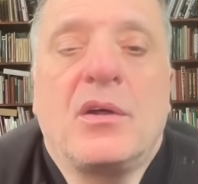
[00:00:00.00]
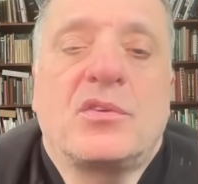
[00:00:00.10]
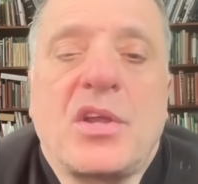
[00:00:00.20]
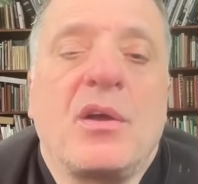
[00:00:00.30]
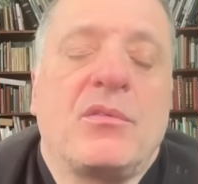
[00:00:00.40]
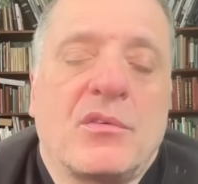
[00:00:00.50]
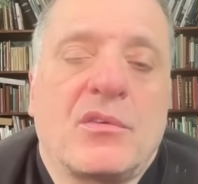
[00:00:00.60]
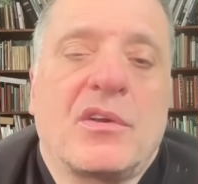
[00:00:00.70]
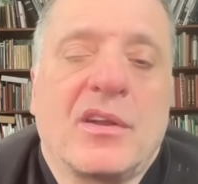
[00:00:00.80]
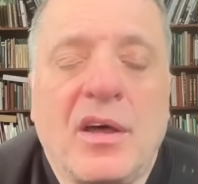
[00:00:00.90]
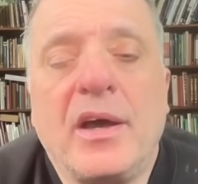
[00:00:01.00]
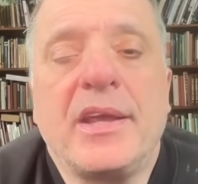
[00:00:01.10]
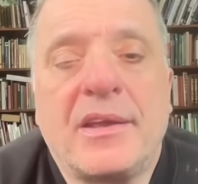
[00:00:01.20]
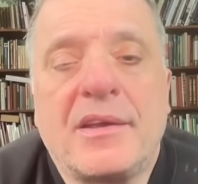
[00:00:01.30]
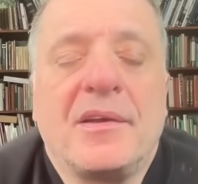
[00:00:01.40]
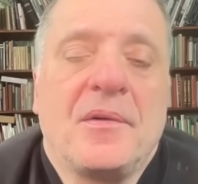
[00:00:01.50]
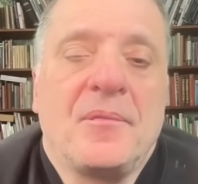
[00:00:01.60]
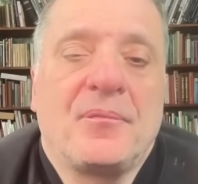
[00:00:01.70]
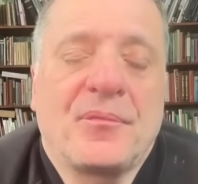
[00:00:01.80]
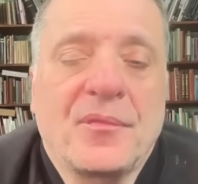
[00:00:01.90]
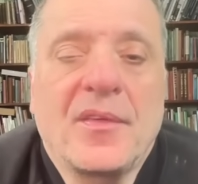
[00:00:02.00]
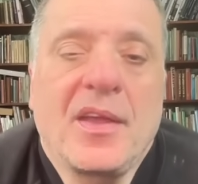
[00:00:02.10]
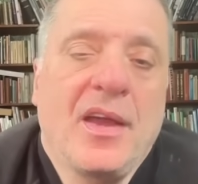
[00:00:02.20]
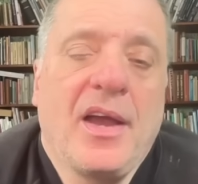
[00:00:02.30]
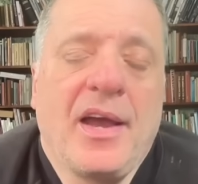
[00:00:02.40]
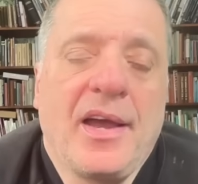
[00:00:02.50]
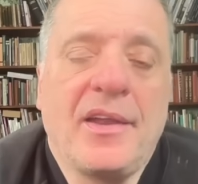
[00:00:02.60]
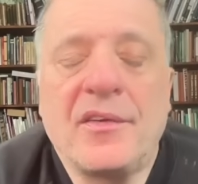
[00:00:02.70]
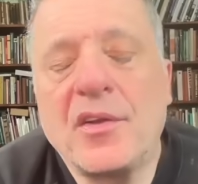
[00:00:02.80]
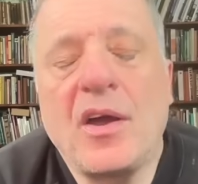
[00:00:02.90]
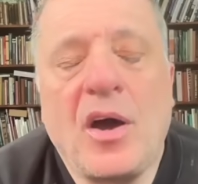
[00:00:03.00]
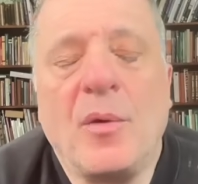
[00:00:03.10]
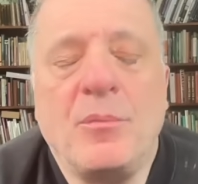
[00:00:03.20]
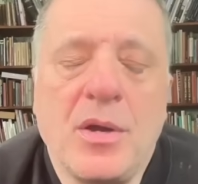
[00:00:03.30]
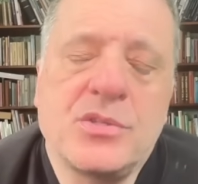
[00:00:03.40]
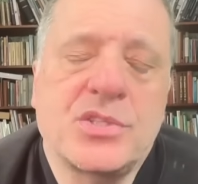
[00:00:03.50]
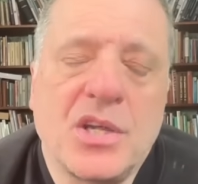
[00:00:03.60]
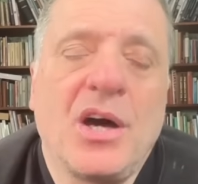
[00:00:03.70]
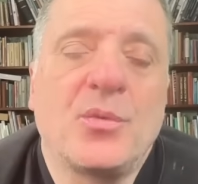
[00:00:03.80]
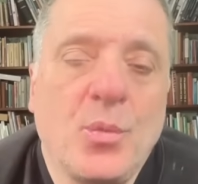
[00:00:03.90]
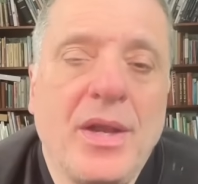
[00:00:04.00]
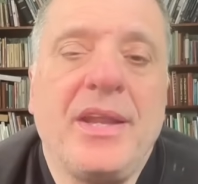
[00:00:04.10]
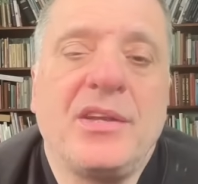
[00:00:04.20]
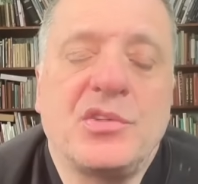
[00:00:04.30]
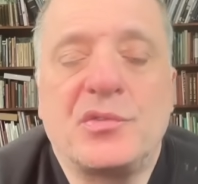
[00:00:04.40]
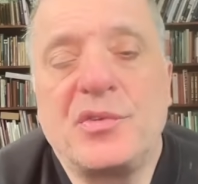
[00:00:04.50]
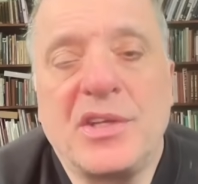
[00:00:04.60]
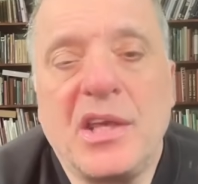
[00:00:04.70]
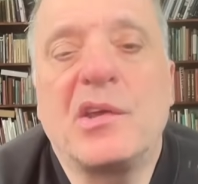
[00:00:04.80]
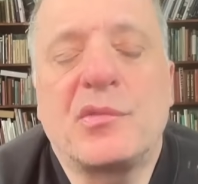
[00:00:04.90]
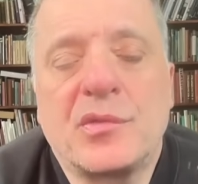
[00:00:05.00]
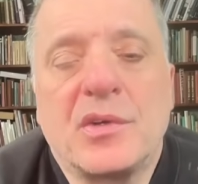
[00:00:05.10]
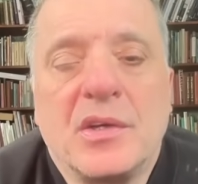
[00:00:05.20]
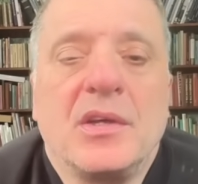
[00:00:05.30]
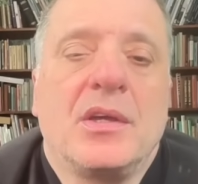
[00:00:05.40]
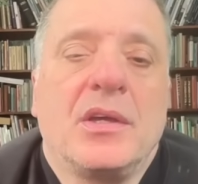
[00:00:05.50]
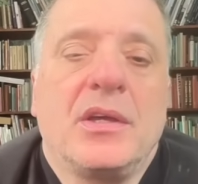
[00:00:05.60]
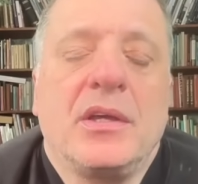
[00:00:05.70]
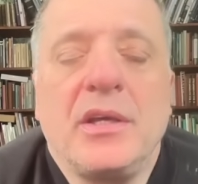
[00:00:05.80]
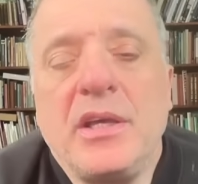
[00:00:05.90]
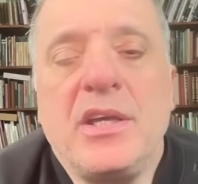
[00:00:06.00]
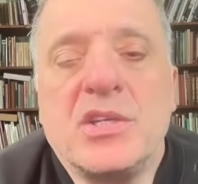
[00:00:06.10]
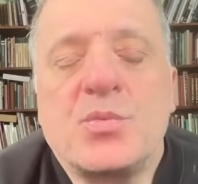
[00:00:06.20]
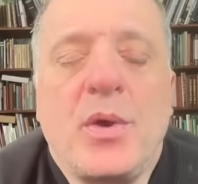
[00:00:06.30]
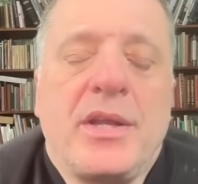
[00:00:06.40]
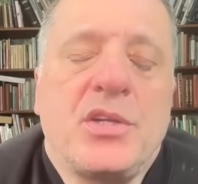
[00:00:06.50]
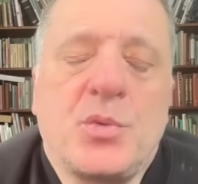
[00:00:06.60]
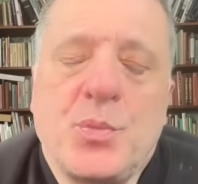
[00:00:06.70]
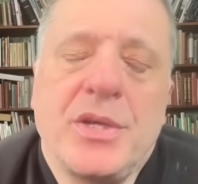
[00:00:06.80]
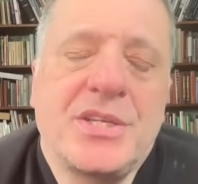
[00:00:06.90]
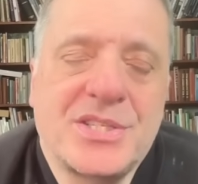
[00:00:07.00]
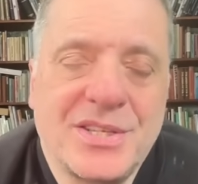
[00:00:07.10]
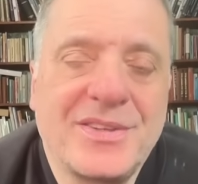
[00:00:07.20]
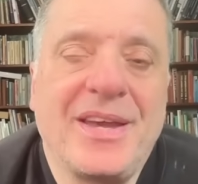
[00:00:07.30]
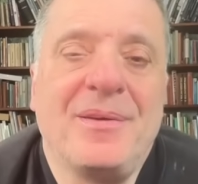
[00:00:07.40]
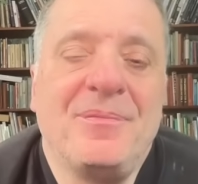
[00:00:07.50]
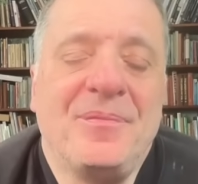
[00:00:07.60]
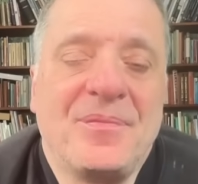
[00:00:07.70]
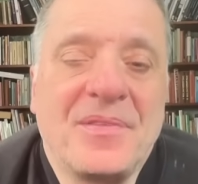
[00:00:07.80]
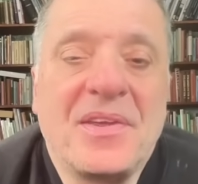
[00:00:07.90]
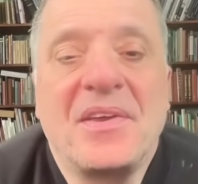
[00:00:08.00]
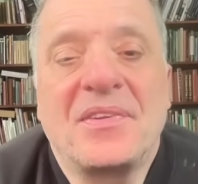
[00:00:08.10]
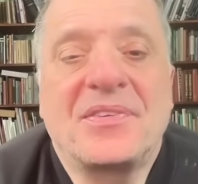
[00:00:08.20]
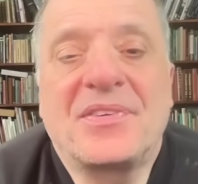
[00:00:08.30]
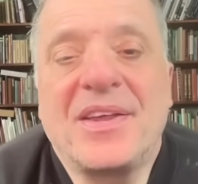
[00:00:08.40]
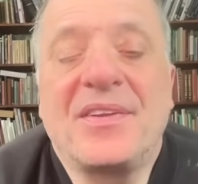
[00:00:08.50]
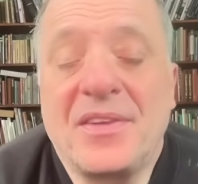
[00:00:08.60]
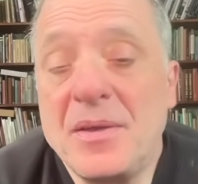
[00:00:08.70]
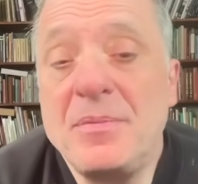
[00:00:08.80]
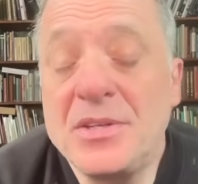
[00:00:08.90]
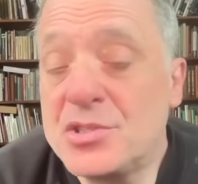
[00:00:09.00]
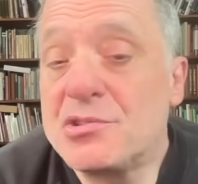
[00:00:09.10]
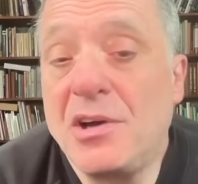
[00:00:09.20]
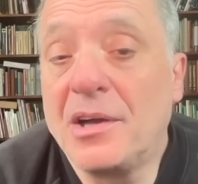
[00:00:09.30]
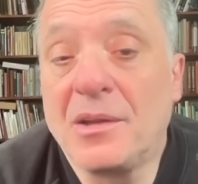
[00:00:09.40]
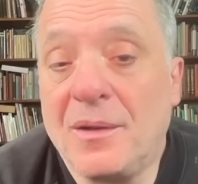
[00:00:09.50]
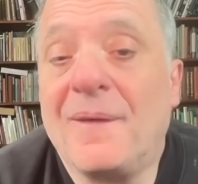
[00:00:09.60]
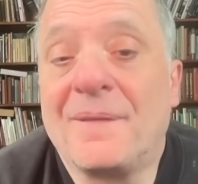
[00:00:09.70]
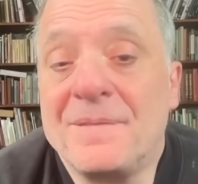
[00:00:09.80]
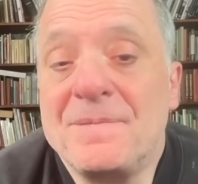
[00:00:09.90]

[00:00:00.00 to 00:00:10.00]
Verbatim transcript: don't like and are most unwilling to forgive is when it appears to them that they're being strung along.